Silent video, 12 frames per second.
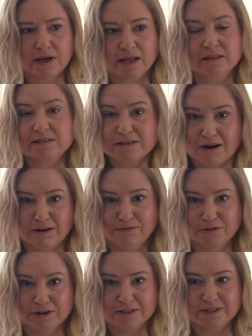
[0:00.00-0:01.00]
at this
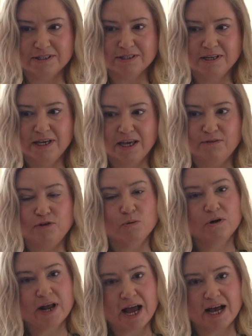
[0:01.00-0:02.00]
conference if you
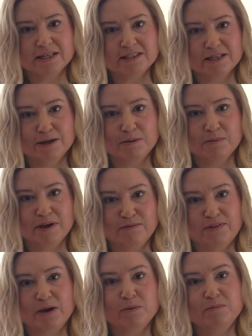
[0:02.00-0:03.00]
were to ask them
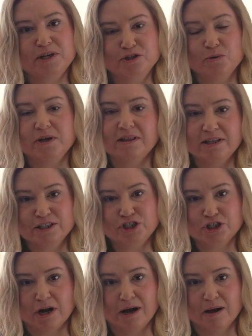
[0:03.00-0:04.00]
if they would be doing this
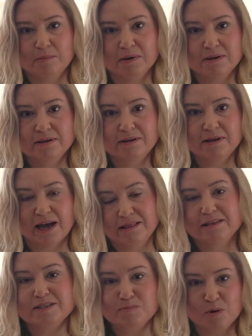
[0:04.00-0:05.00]
job
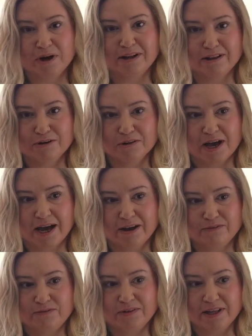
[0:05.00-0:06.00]
at this point in their
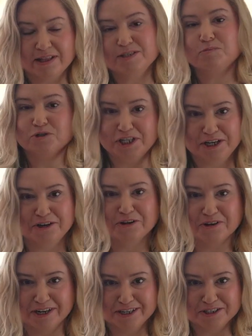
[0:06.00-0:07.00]
life in this
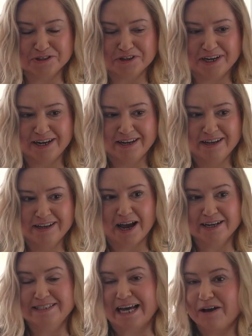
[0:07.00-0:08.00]
particular industry.
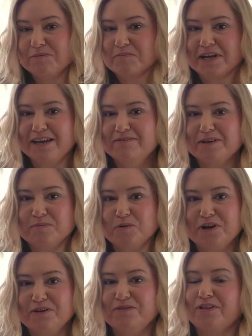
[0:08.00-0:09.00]
I doubt many of them
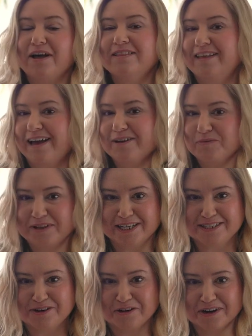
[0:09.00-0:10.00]
would have thought that when
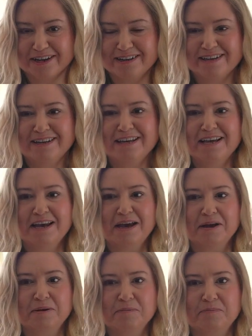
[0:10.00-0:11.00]
they started.
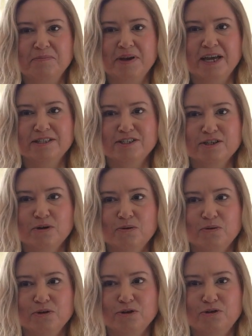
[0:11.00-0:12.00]
And
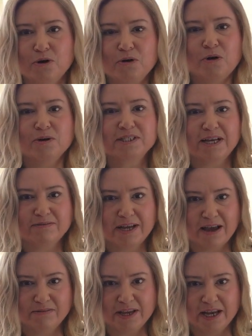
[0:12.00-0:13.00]
so you don't always have to
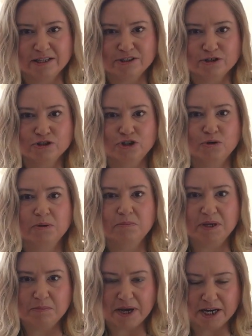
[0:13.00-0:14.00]
have the answers. You can
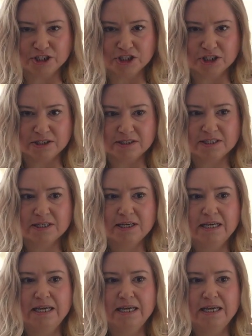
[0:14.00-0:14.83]
be patient,